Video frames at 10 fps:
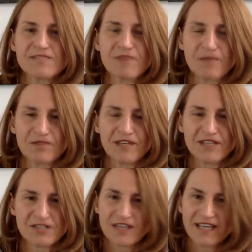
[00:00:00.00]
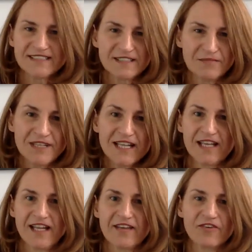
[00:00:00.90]
this population
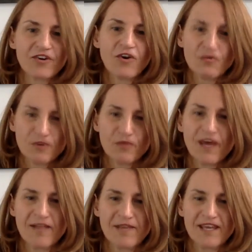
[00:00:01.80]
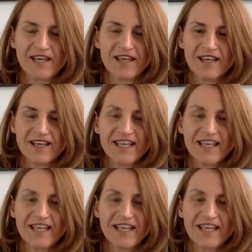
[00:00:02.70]
intimidating or overwhelming.